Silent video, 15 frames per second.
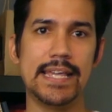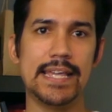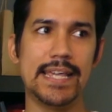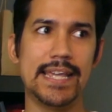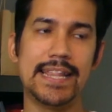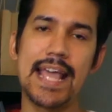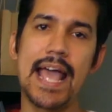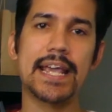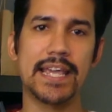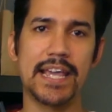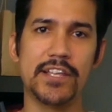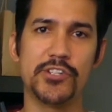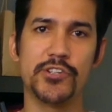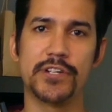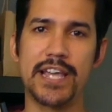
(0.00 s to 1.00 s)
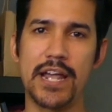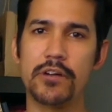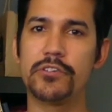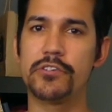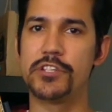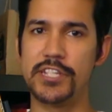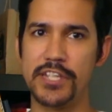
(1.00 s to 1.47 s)
In that case, your
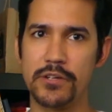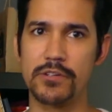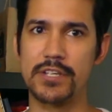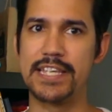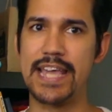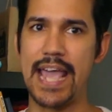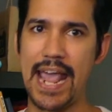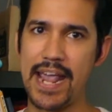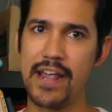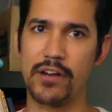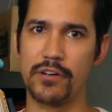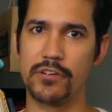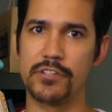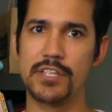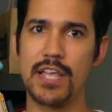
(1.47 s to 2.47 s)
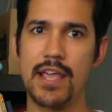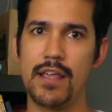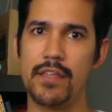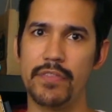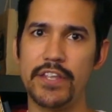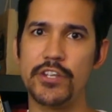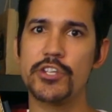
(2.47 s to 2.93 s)
character still cares.
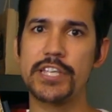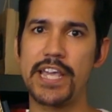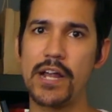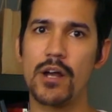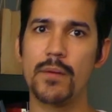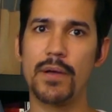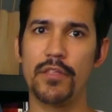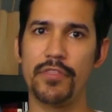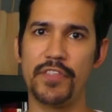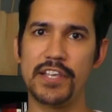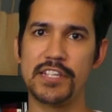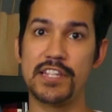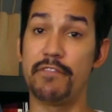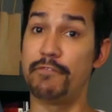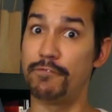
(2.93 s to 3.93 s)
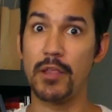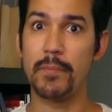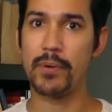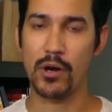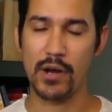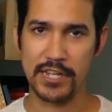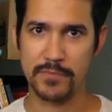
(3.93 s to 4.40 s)
They just care about things that flip
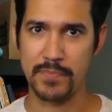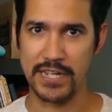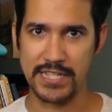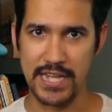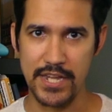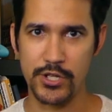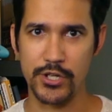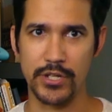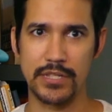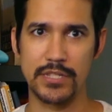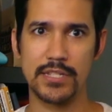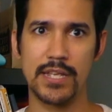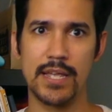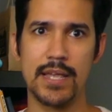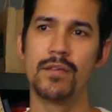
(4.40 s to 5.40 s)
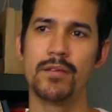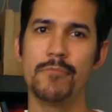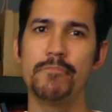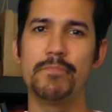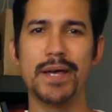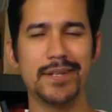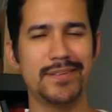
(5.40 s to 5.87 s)
our expectations.
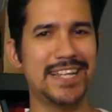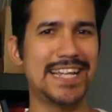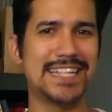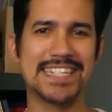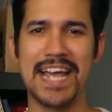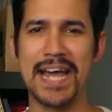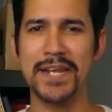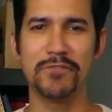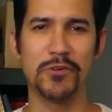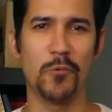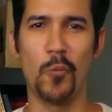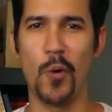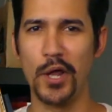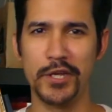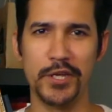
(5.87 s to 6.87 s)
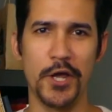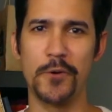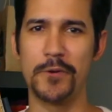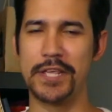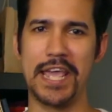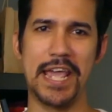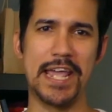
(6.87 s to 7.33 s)
But it's kind of a
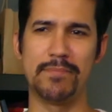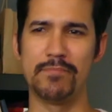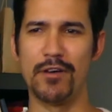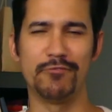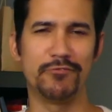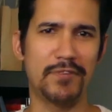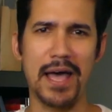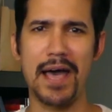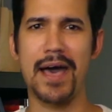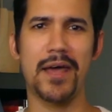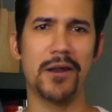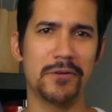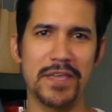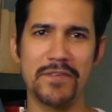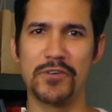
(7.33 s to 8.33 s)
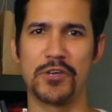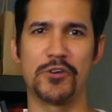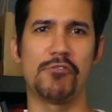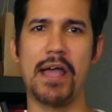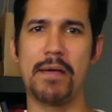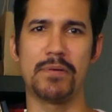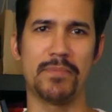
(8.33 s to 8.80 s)
one-note game of, I don't give a
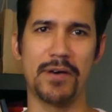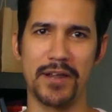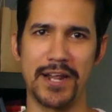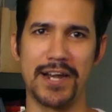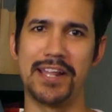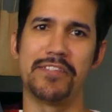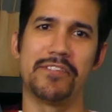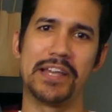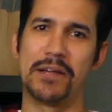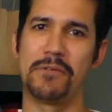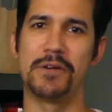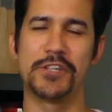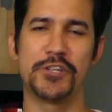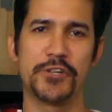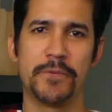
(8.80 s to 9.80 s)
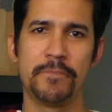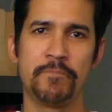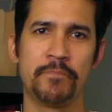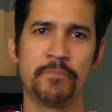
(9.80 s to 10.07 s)
crap about anything, which